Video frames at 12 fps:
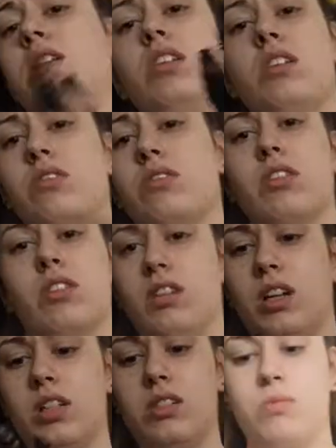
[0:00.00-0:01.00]
You know the drill.
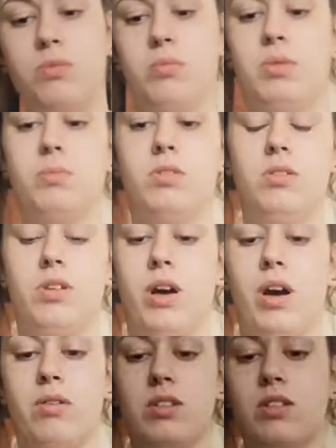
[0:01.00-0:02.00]
You're not stupid people. You
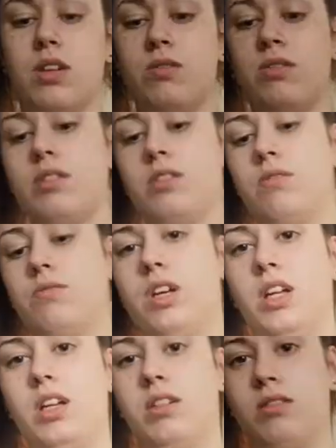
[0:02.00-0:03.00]
know how this goes.
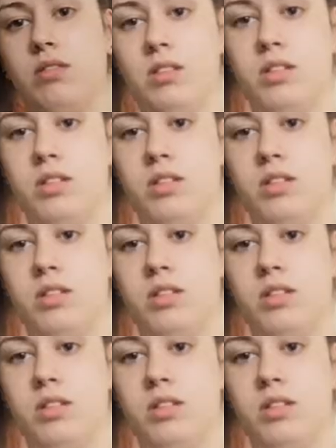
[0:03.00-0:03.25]
Fill it,